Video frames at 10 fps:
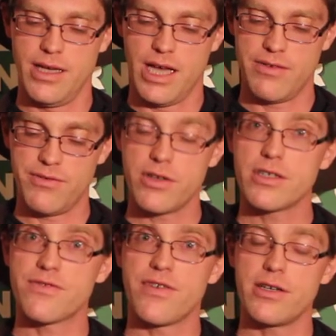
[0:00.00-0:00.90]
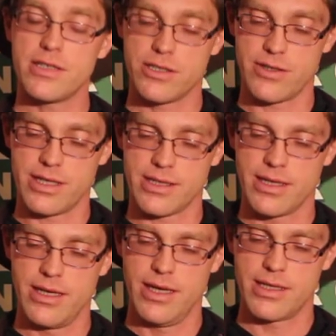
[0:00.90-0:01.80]
If a voter's first
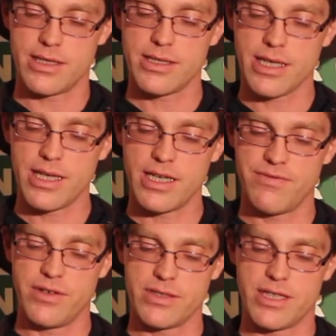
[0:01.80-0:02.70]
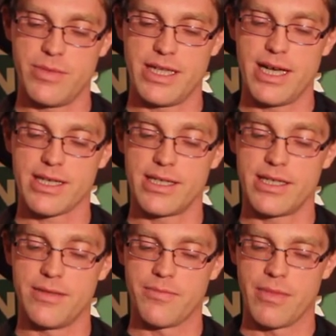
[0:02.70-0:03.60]
choice doesn't get enough votes to be
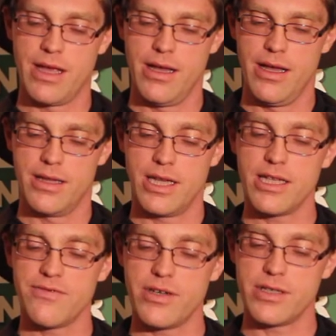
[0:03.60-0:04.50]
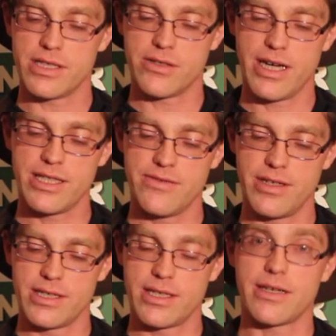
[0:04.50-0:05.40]
elected, then their vote is
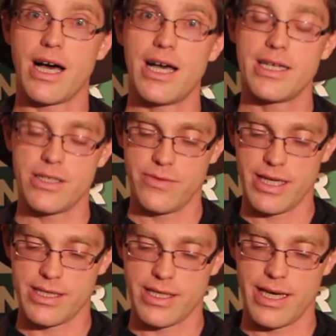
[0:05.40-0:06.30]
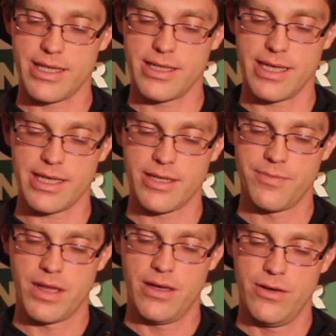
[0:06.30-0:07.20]
transferred to their highest ranked candidate
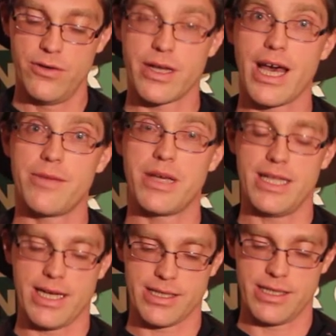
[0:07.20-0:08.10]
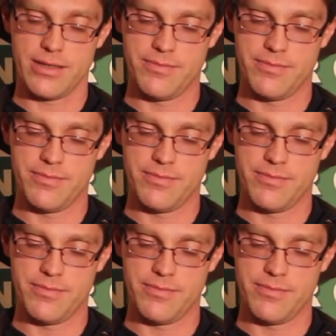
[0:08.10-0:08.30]
who can be elected.